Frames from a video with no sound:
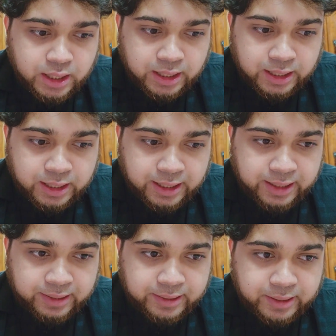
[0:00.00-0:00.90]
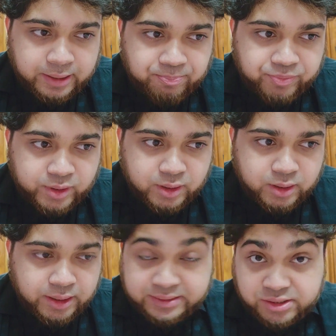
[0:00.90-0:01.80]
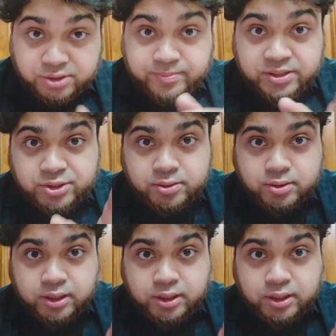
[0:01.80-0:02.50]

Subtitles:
And as I just mentioned,